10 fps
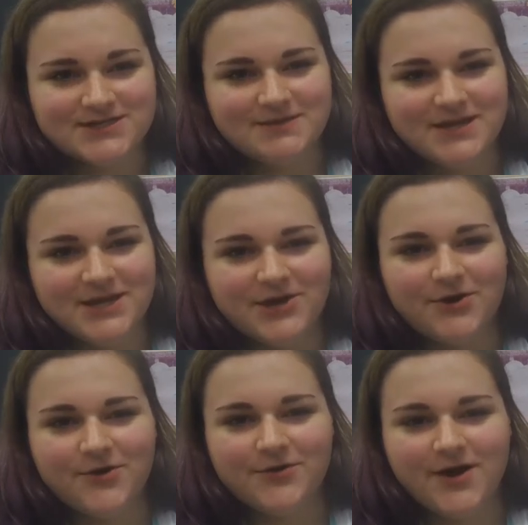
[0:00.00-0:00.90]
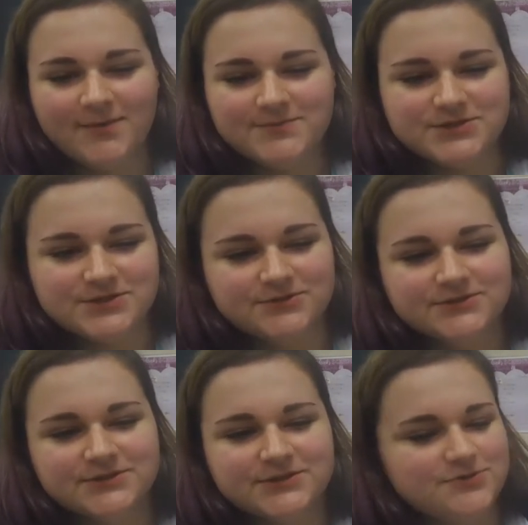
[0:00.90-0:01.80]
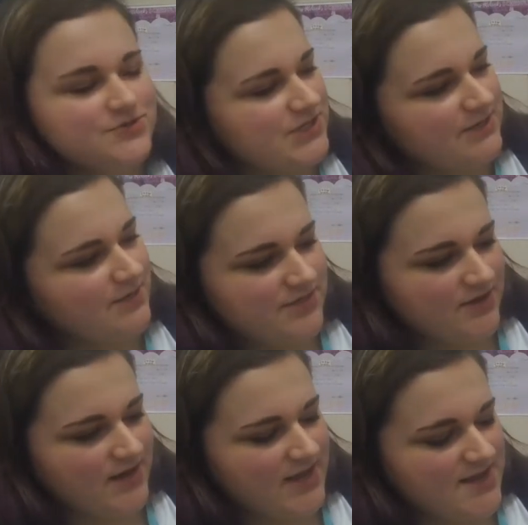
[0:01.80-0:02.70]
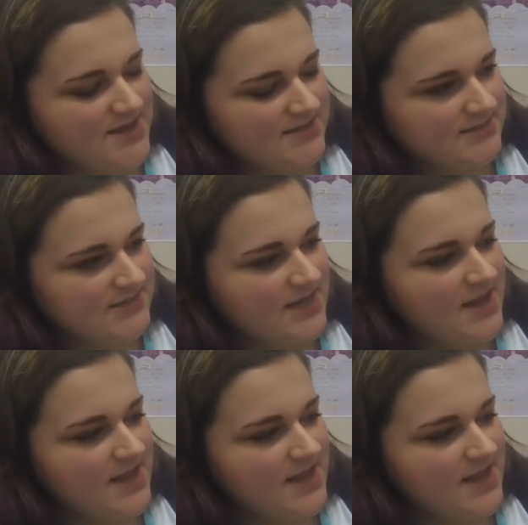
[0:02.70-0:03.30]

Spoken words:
and making your own optical illusion with your hand.